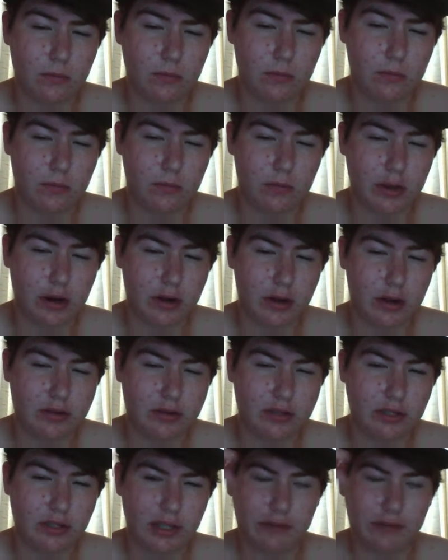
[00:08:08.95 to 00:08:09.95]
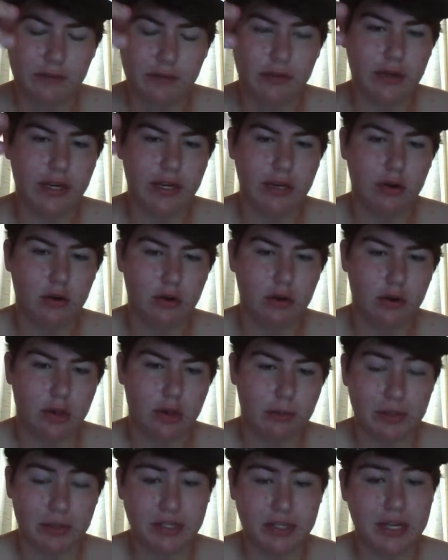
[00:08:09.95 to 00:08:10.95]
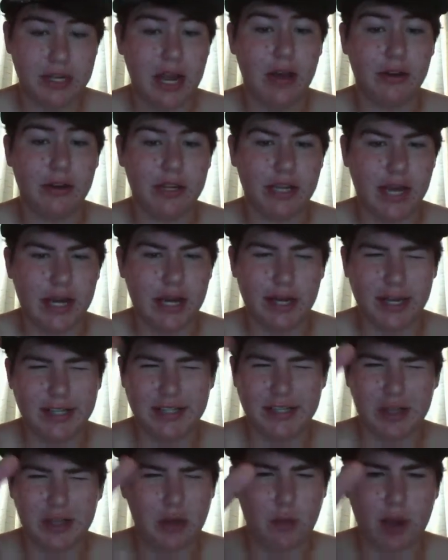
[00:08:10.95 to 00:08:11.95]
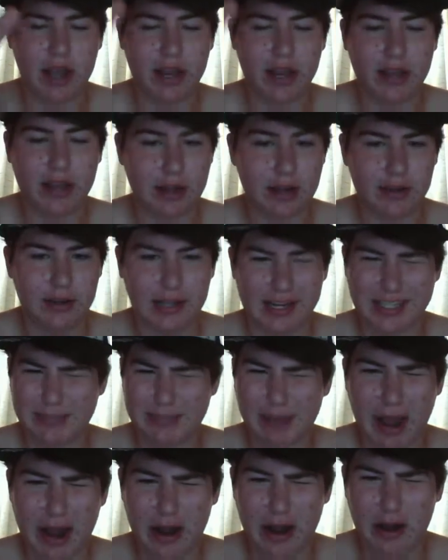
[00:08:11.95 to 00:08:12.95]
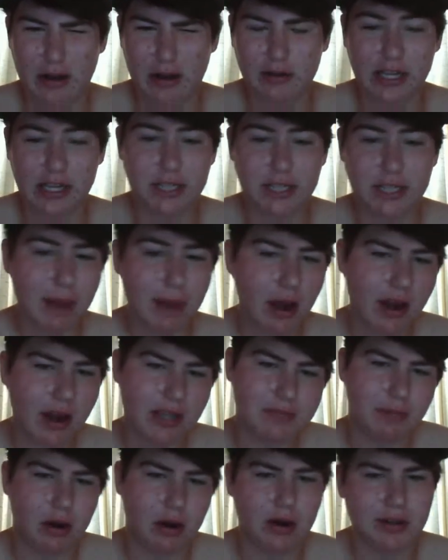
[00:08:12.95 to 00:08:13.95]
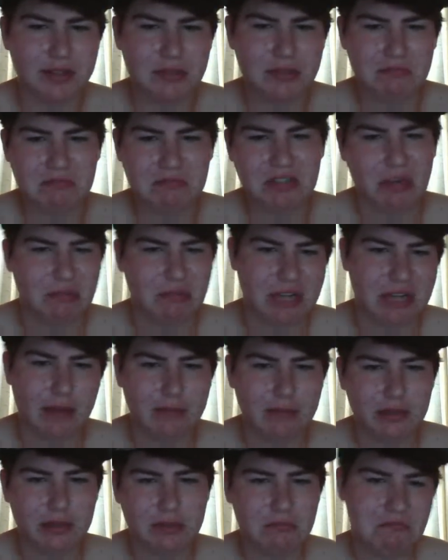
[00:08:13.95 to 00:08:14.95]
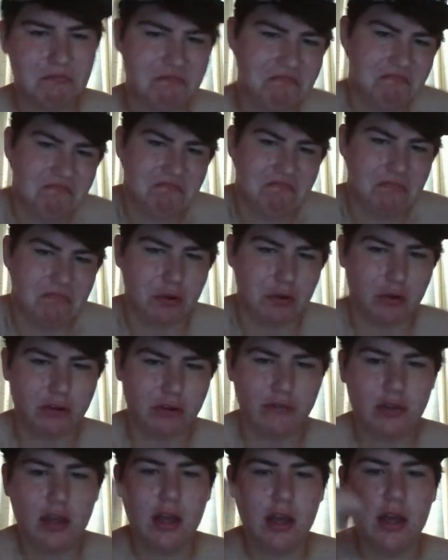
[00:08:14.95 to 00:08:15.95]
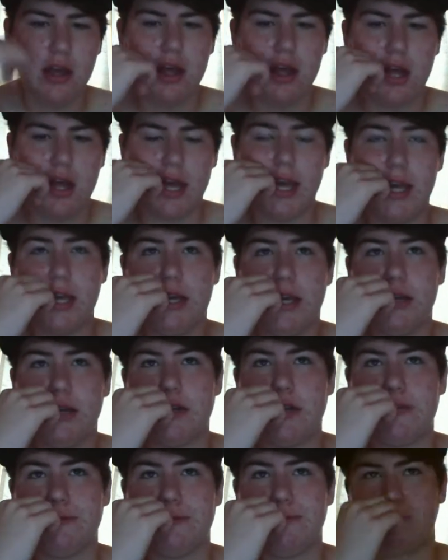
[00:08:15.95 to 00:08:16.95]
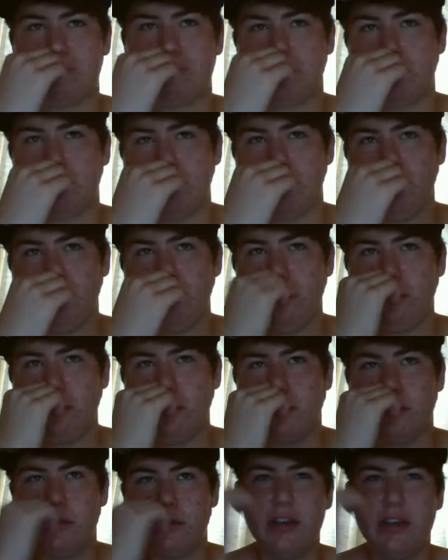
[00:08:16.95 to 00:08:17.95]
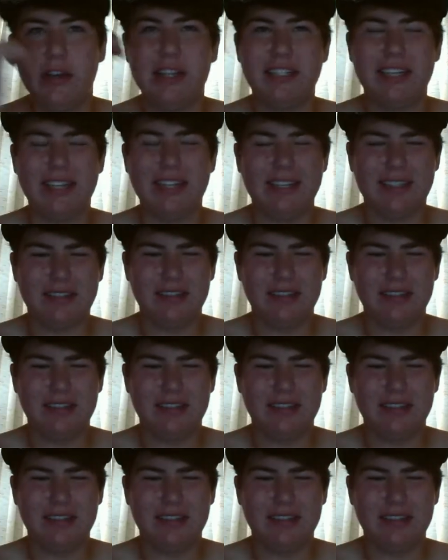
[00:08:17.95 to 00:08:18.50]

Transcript: their delivery or their personality kind of gets in the way, kind of like Aspire. Like, Aspire has bars sometimes, sort of. And, his